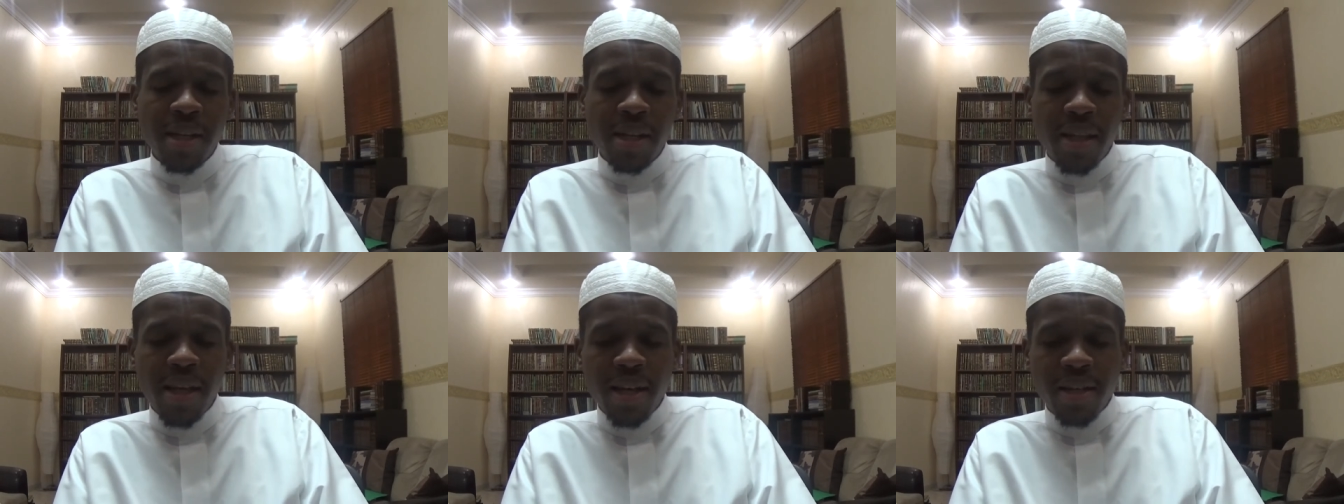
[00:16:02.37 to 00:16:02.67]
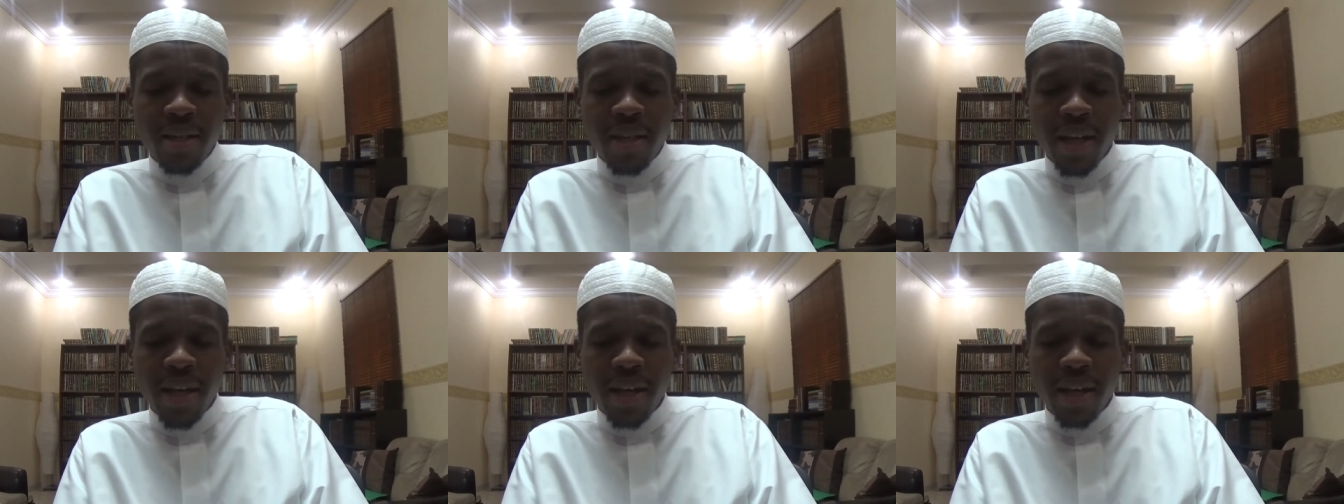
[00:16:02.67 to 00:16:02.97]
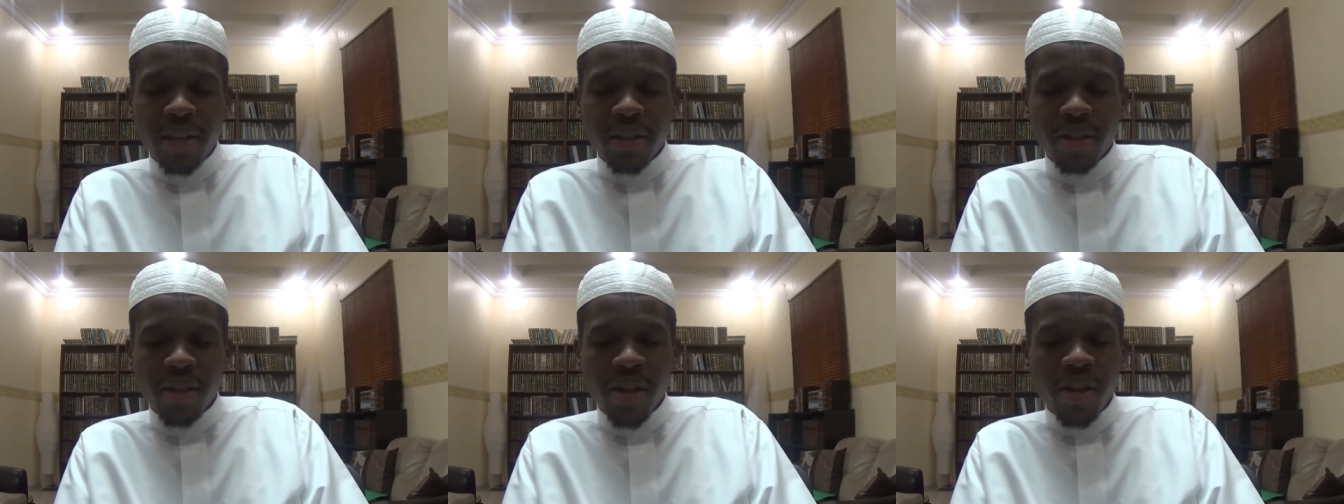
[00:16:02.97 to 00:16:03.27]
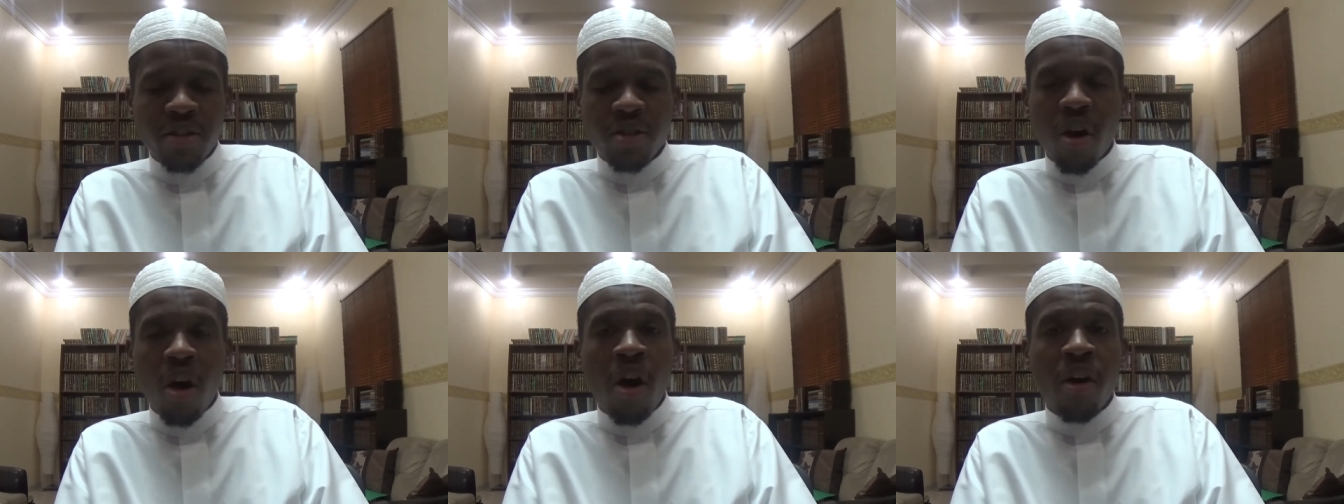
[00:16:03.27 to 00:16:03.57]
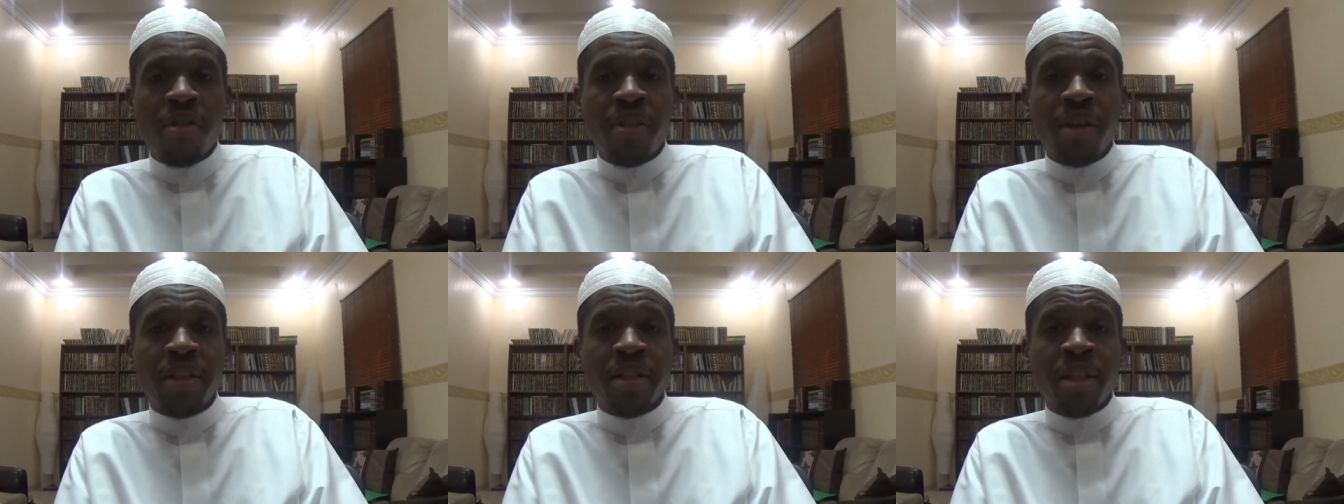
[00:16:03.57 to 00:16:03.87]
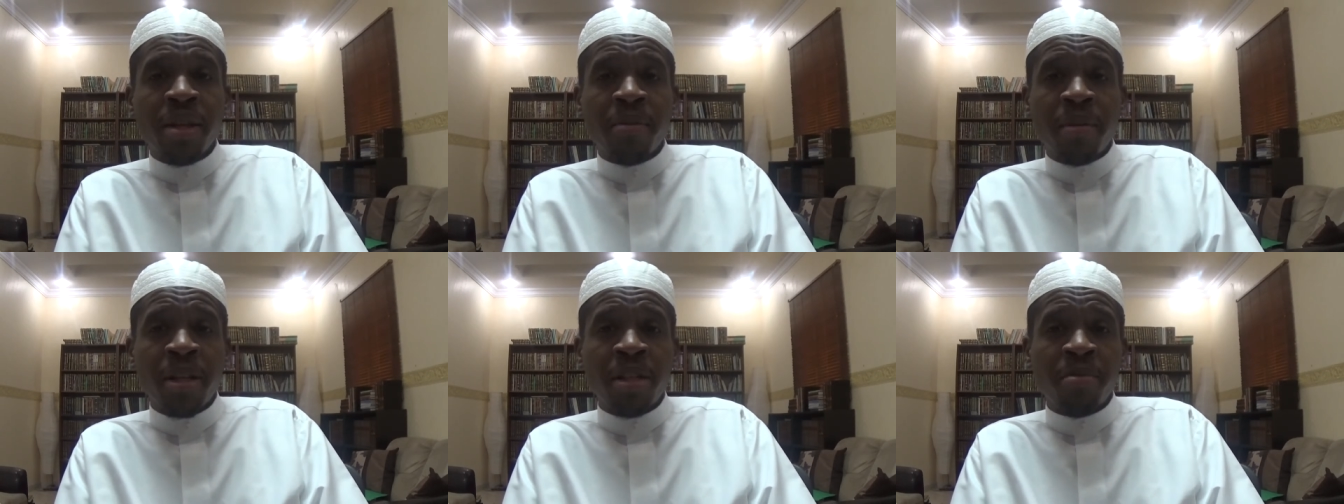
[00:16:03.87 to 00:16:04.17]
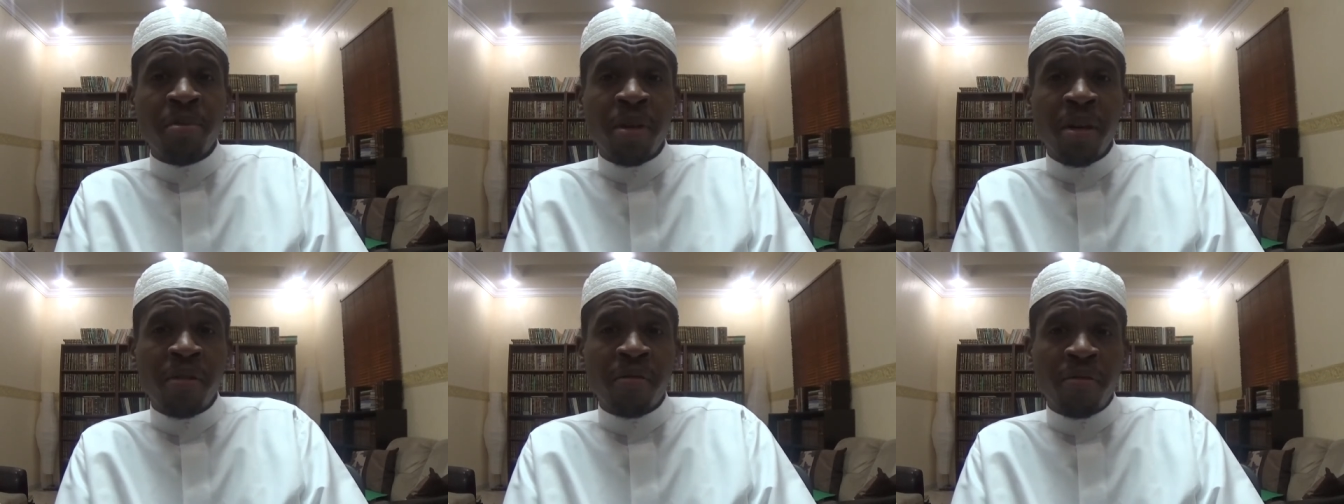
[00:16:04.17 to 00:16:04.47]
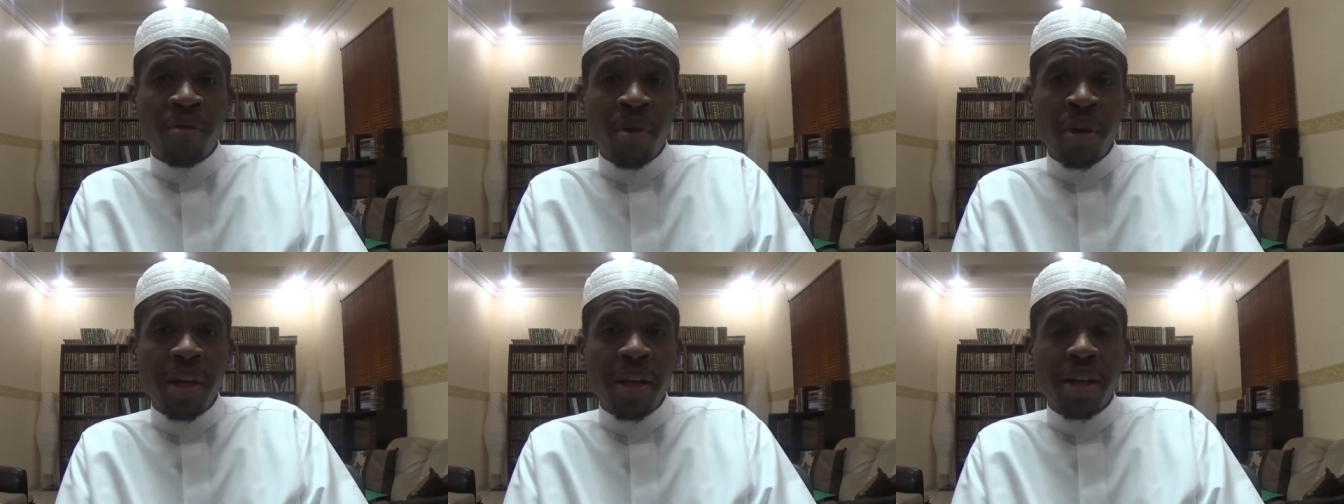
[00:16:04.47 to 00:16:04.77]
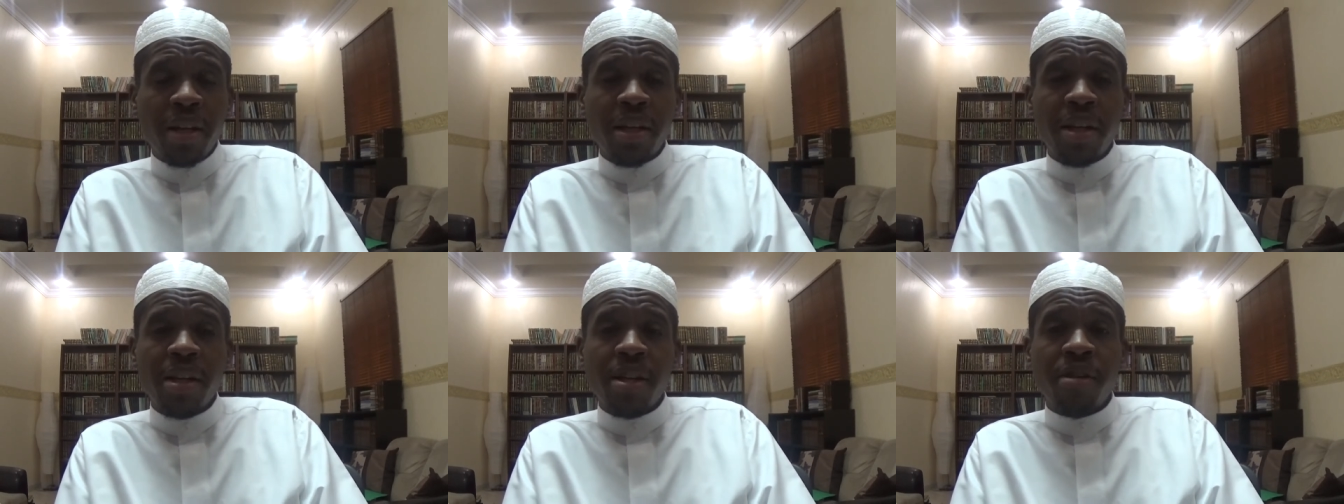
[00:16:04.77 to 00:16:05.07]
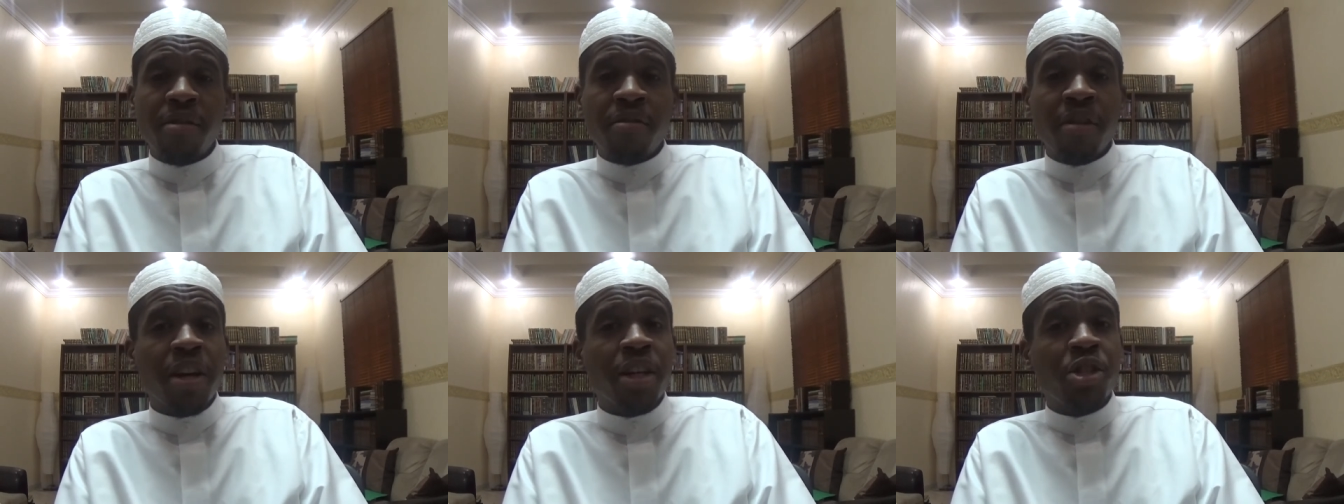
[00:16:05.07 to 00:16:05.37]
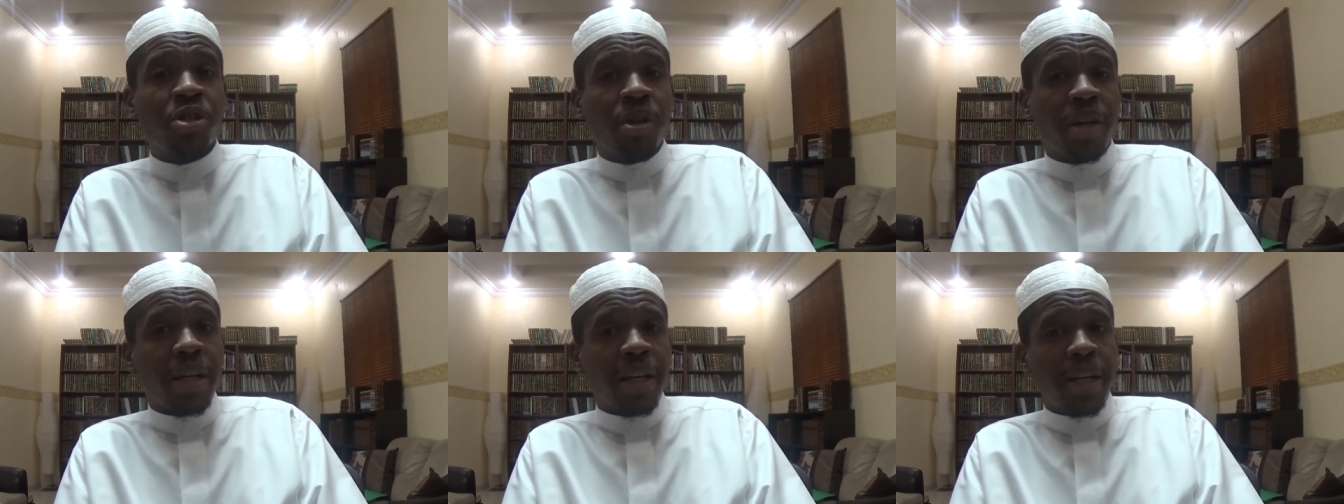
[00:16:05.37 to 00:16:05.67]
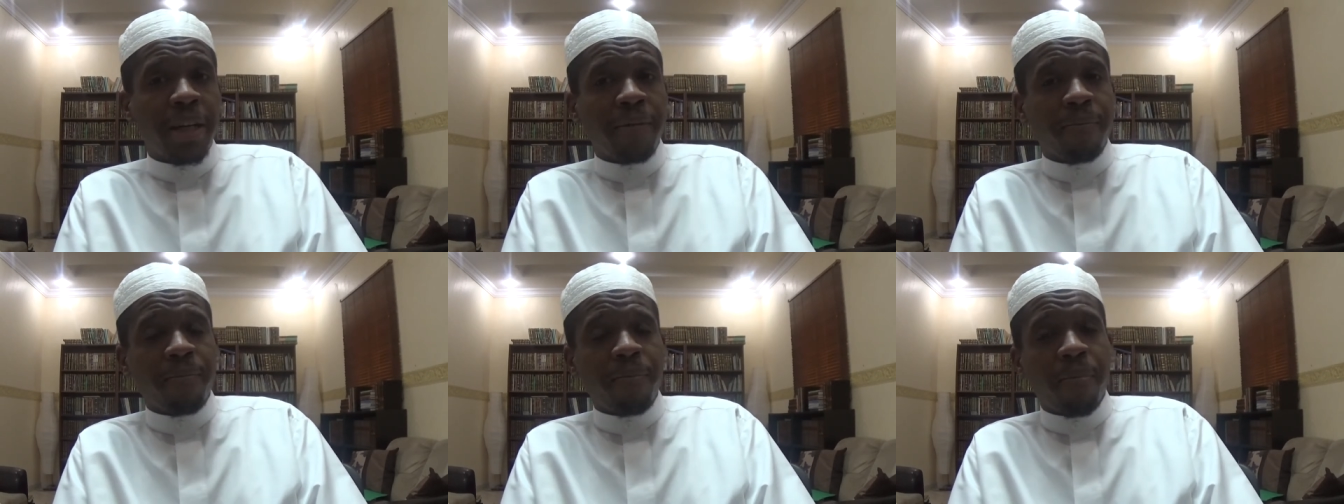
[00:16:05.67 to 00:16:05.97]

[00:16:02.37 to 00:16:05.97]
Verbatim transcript: These things, these are all things that must be avoided very strictly,